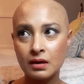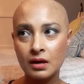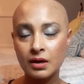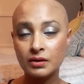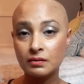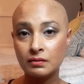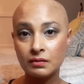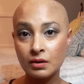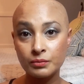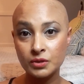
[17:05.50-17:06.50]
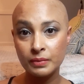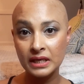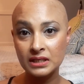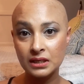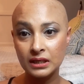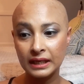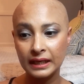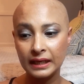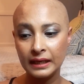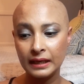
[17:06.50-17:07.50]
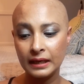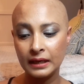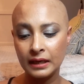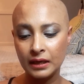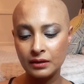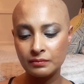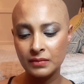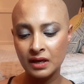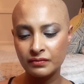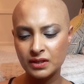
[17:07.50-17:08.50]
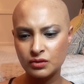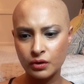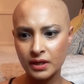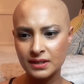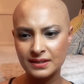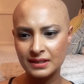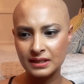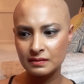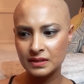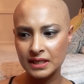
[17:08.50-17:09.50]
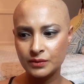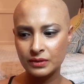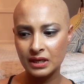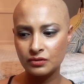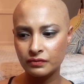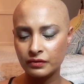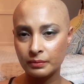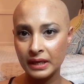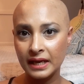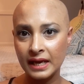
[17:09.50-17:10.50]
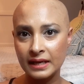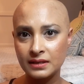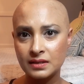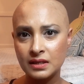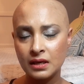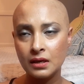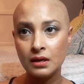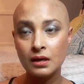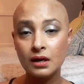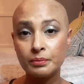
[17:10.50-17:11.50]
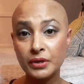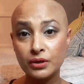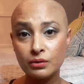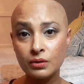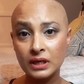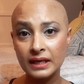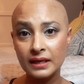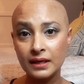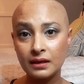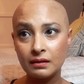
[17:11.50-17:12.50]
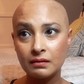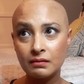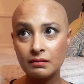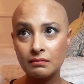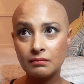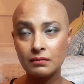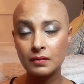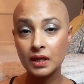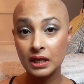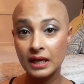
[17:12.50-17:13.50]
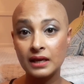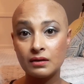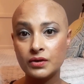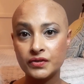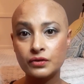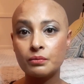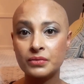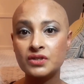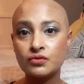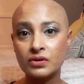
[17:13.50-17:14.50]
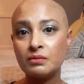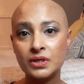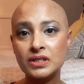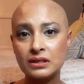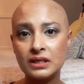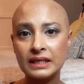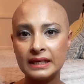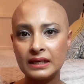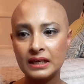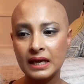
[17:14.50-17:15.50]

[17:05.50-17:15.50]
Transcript: I'd come to bed early after trying to sit downstairs with Adrian for a bit, and I'd be googling, can I stop this treatment early?